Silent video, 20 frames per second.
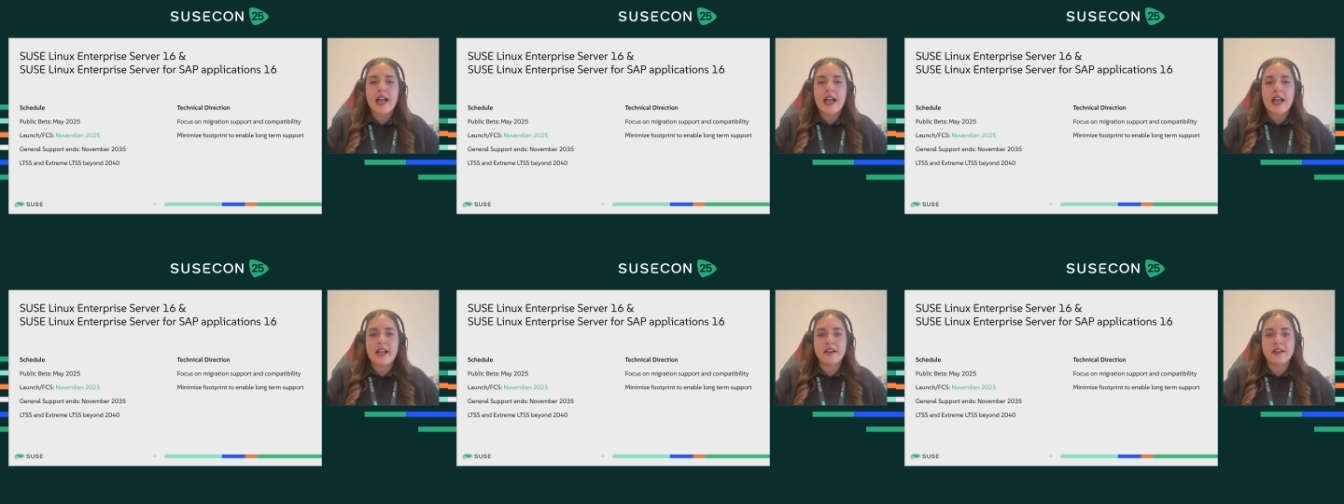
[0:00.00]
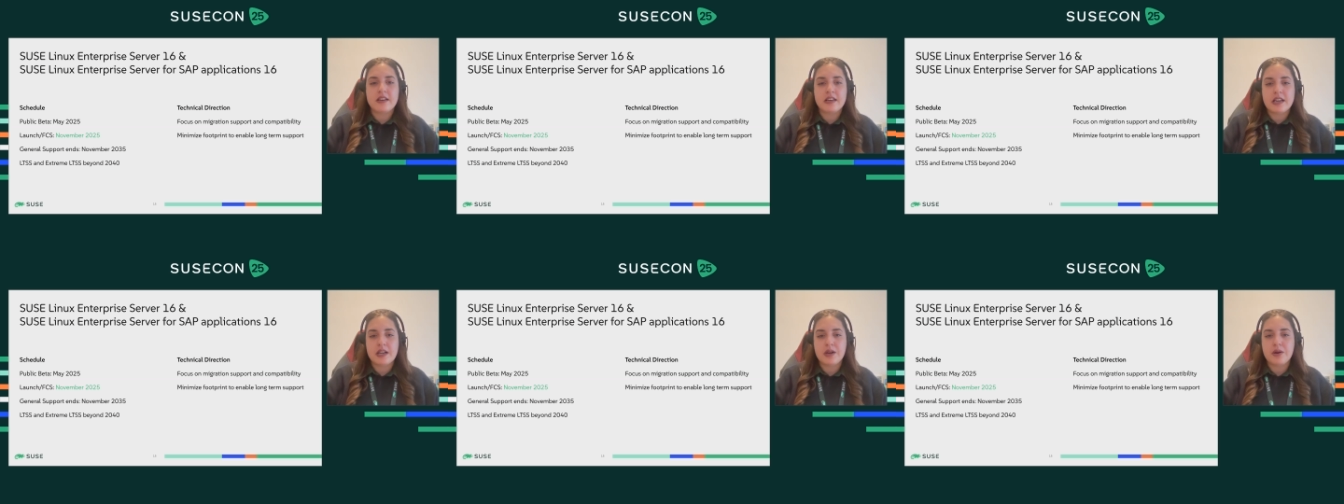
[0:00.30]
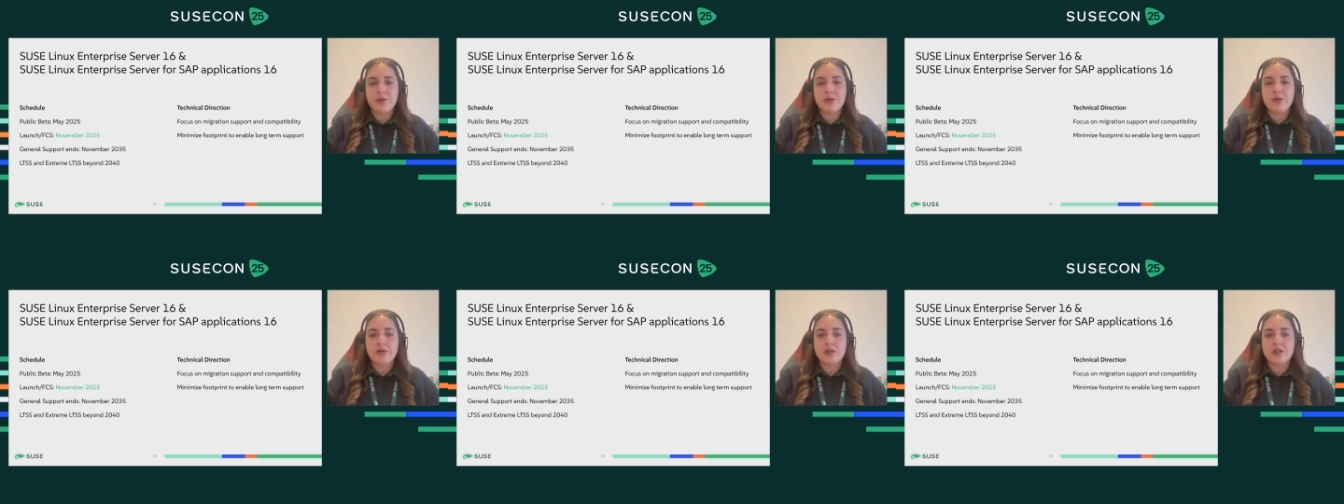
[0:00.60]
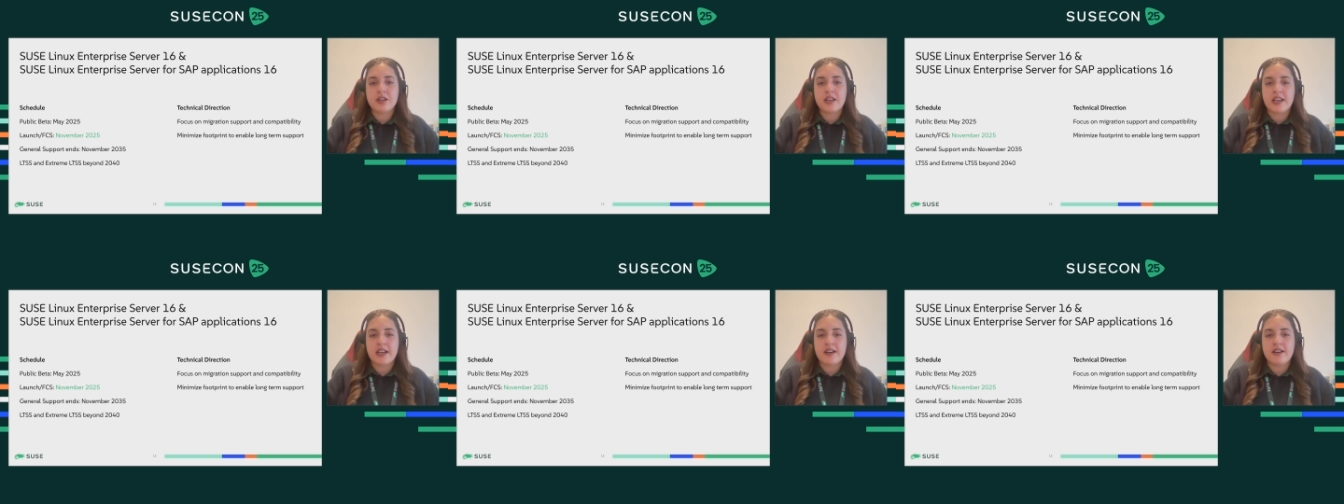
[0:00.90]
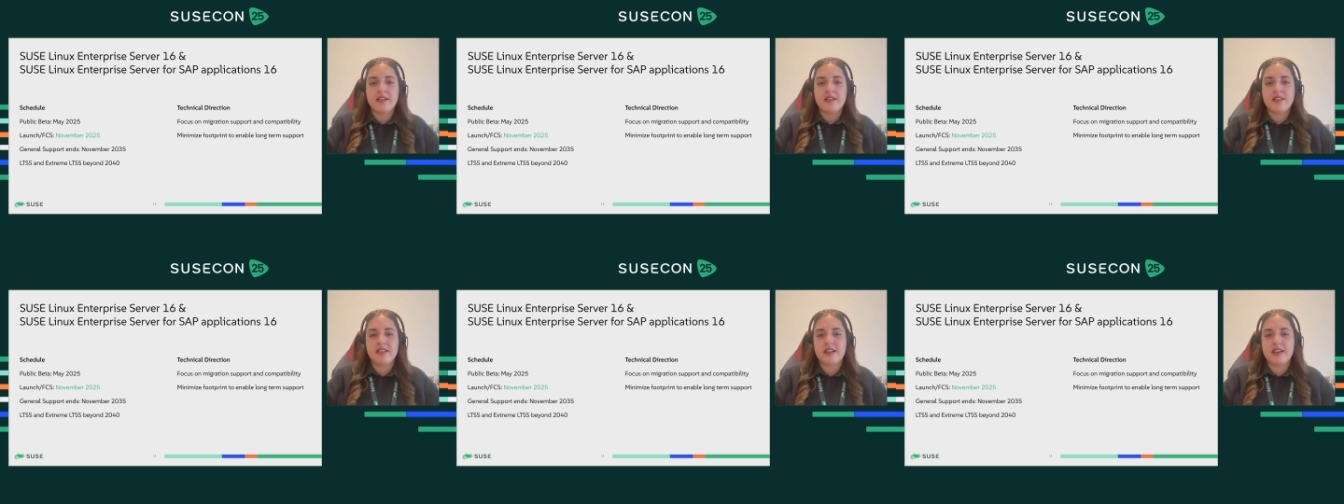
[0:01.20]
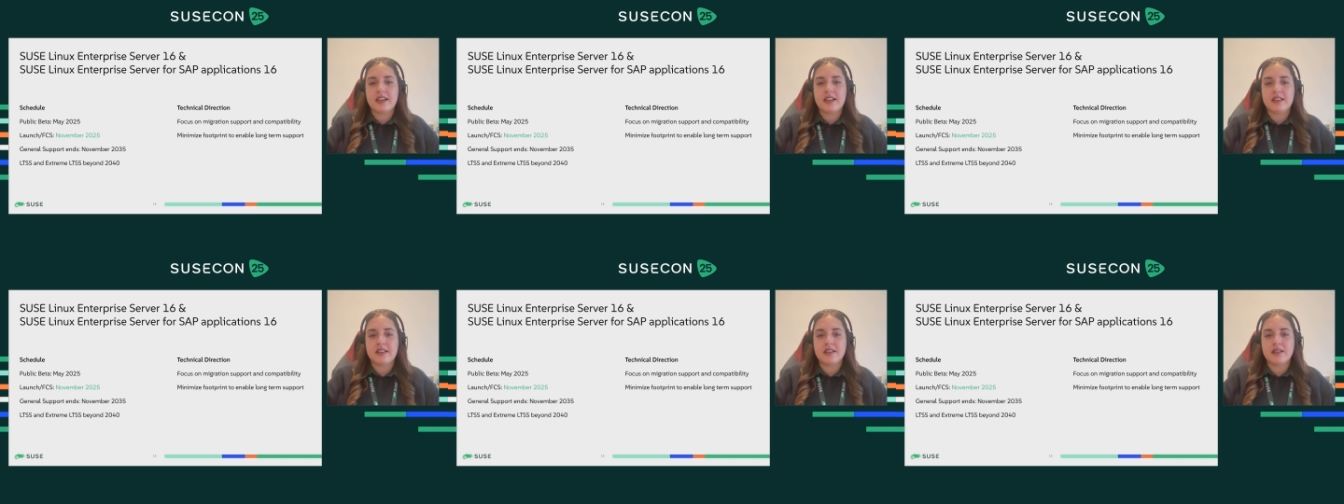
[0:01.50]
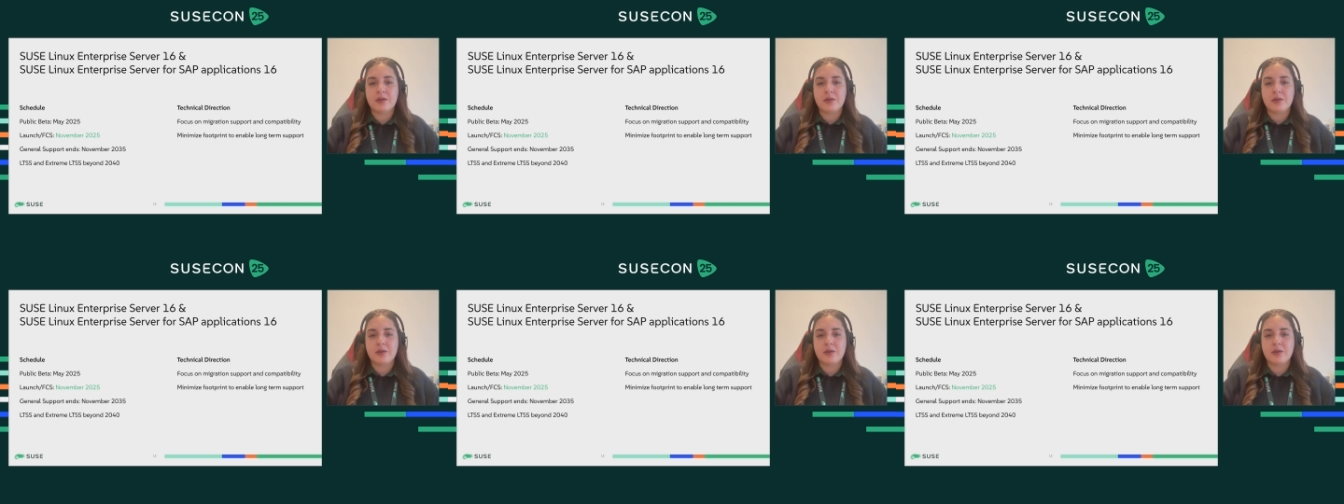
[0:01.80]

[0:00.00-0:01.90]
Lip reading: And note here that